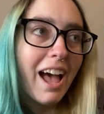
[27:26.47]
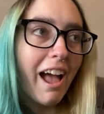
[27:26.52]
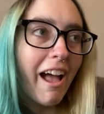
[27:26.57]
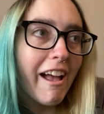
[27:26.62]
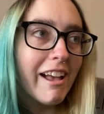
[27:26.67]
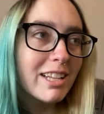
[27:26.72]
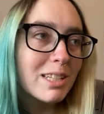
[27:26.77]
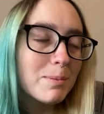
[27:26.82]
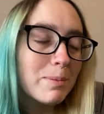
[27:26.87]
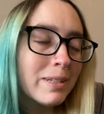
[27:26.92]

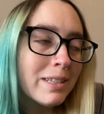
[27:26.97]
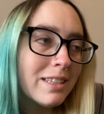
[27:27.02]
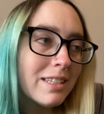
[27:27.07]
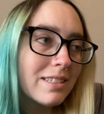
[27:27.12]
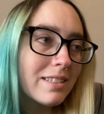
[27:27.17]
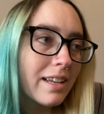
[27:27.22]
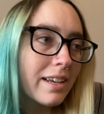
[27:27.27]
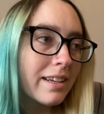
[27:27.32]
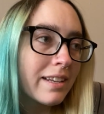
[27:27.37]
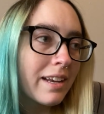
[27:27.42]
I spent the
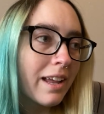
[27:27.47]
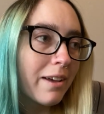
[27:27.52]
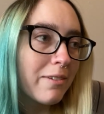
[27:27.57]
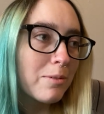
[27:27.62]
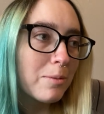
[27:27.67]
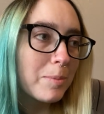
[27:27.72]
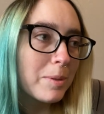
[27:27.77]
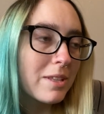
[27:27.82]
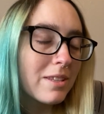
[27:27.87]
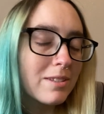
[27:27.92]
second half
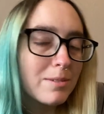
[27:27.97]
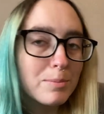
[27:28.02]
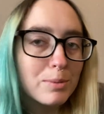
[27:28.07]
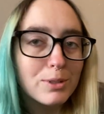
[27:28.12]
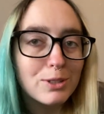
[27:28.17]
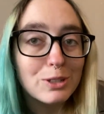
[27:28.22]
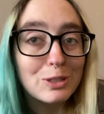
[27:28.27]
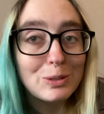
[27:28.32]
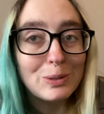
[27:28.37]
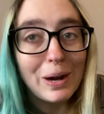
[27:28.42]
of this
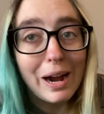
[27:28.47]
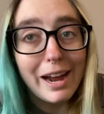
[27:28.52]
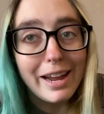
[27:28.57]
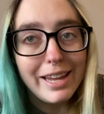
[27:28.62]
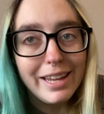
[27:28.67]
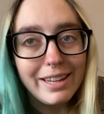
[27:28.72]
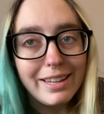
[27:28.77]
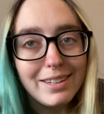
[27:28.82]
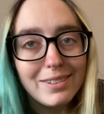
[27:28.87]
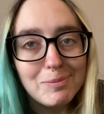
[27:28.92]
book
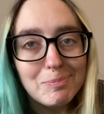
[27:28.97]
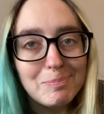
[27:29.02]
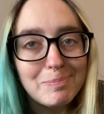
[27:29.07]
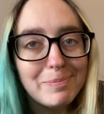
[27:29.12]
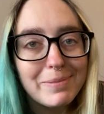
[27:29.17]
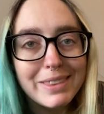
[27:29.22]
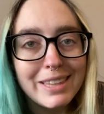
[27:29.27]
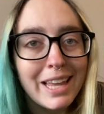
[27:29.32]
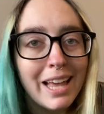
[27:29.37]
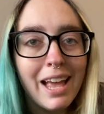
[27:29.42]
crying.
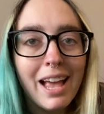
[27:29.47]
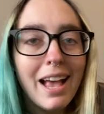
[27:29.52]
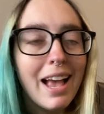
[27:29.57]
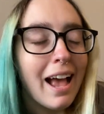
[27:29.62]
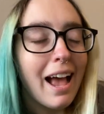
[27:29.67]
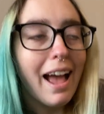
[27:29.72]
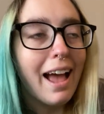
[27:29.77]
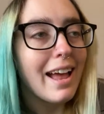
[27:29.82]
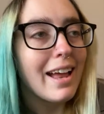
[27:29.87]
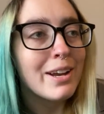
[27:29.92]

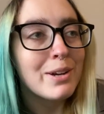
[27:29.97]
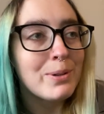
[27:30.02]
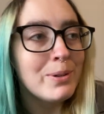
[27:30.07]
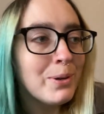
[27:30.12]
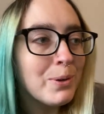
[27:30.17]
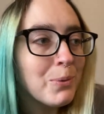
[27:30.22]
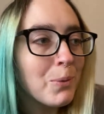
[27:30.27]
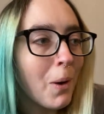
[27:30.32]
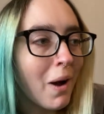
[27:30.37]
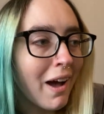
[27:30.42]
I don't know
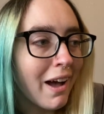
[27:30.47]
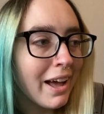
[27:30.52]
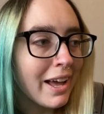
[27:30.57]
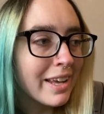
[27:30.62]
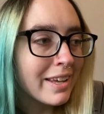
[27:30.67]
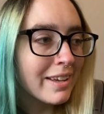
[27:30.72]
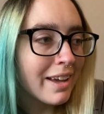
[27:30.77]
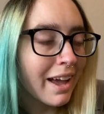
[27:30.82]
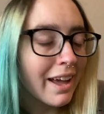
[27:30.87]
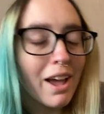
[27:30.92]

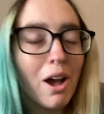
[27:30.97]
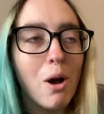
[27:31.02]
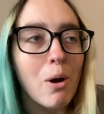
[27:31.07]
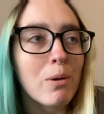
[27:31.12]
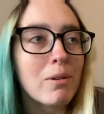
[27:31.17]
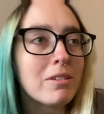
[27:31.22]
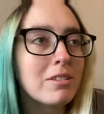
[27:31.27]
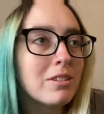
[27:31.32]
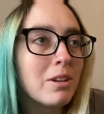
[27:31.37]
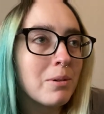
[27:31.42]
why I
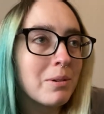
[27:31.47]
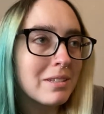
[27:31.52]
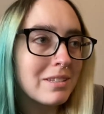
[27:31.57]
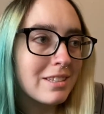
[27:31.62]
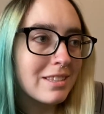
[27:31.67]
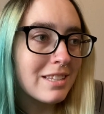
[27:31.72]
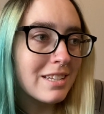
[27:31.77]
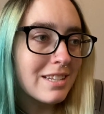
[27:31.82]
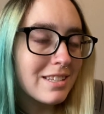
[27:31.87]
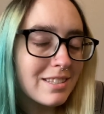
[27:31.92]
always go into
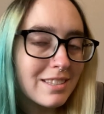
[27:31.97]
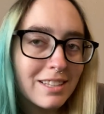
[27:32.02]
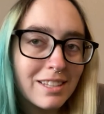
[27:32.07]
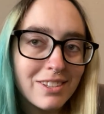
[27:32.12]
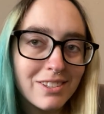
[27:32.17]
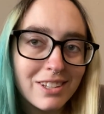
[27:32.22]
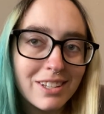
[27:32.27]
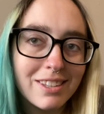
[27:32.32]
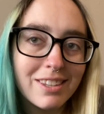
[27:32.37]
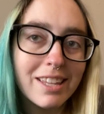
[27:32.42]
these
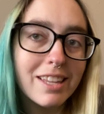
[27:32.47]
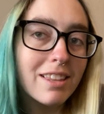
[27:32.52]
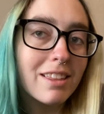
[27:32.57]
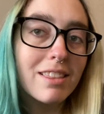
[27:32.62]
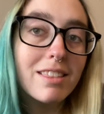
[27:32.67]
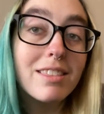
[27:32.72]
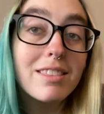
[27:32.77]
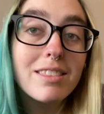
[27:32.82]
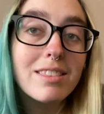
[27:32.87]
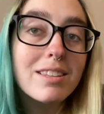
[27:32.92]
thinking like
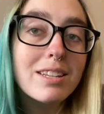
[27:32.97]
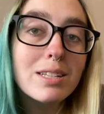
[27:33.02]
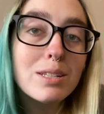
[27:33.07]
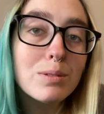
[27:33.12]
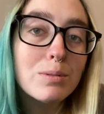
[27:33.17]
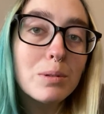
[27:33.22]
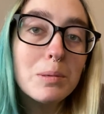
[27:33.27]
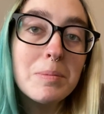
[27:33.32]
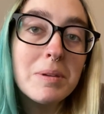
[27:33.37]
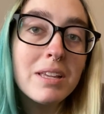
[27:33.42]
this
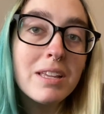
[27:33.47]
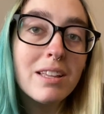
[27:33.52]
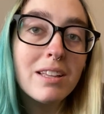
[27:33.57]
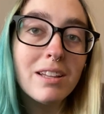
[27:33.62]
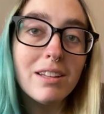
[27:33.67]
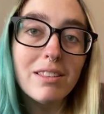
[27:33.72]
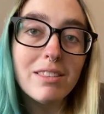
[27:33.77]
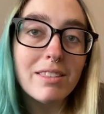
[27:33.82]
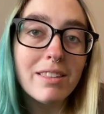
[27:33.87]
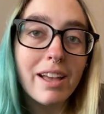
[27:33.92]
will
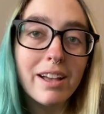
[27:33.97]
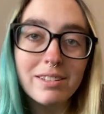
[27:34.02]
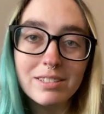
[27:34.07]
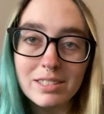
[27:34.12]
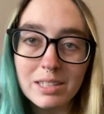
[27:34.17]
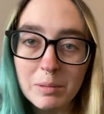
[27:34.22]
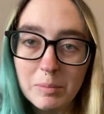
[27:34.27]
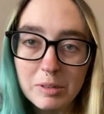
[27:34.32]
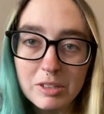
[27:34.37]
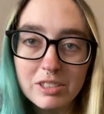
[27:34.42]
be the Ellen
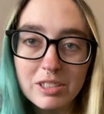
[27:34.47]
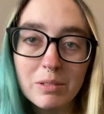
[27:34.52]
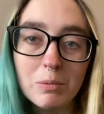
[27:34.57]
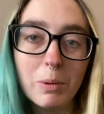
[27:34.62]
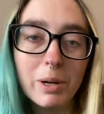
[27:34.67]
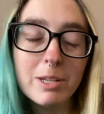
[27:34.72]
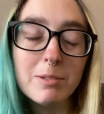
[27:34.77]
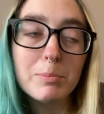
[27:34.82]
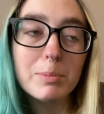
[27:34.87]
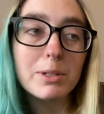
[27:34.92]
Emerson
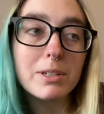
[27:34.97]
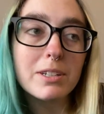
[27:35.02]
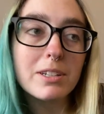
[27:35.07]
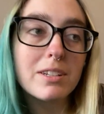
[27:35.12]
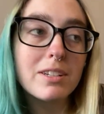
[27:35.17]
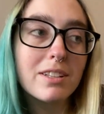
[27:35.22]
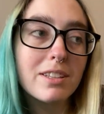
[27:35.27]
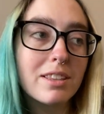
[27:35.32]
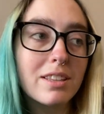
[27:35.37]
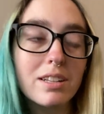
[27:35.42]
White book
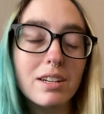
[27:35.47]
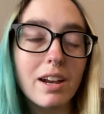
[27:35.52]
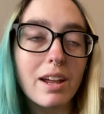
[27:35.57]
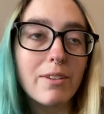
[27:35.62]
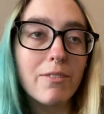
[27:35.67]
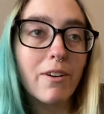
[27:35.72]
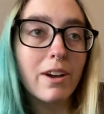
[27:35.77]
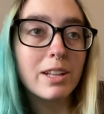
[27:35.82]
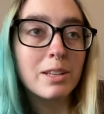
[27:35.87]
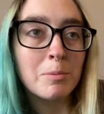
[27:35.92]
that I
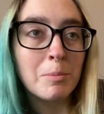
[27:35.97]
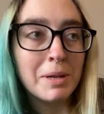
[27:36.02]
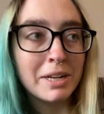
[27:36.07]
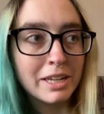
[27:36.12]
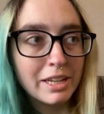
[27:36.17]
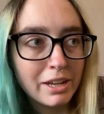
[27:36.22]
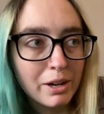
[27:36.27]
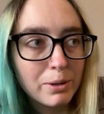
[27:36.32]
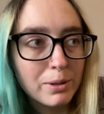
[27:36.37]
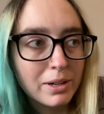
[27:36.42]
find
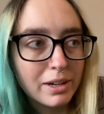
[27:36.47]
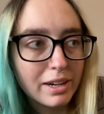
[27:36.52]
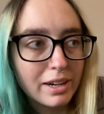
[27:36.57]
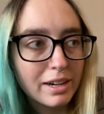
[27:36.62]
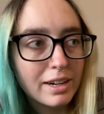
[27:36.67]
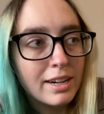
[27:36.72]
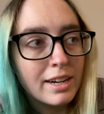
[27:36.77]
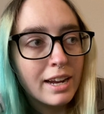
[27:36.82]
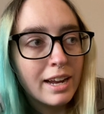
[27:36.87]
mediocre.